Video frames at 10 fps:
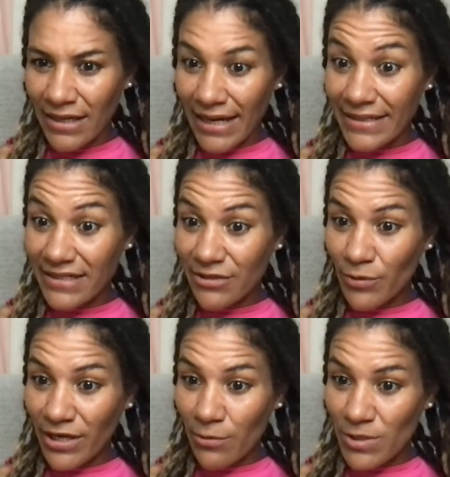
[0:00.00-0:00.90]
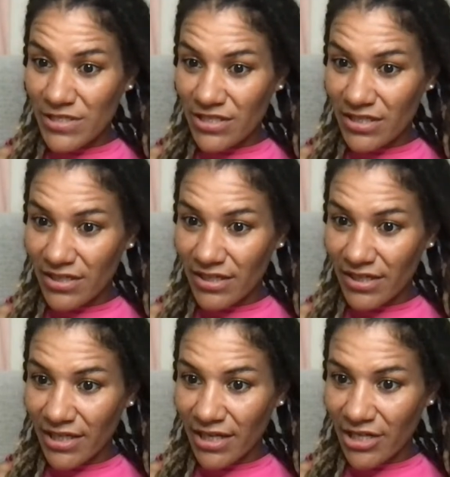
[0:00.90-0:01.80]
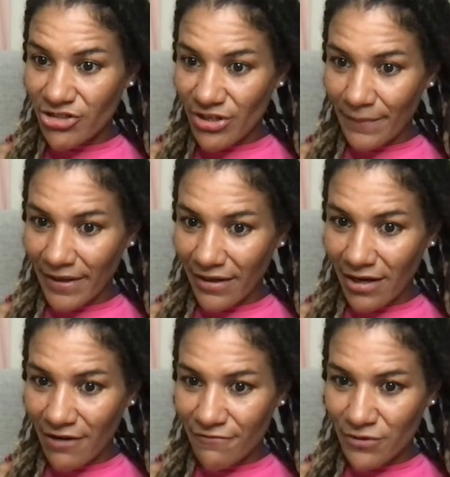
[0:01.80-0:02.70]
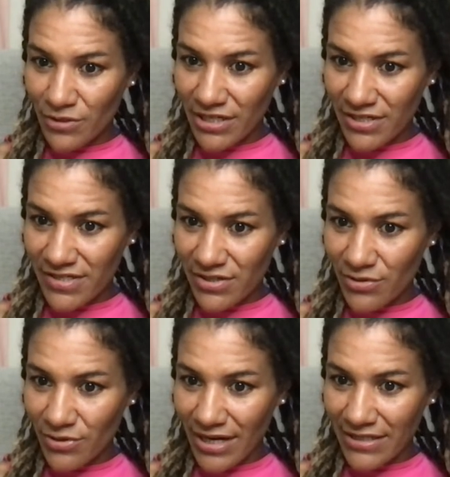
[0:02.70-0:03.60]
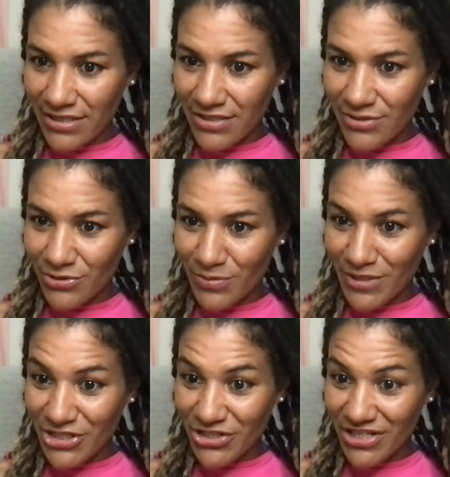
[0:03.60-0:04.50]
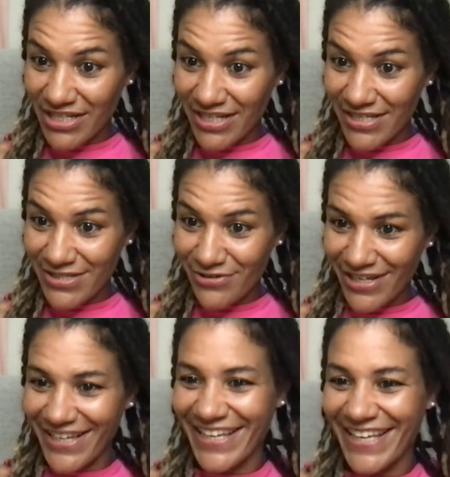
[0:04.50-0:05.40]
I did it when I was in Jamaica a few years ago, and it took me three days to.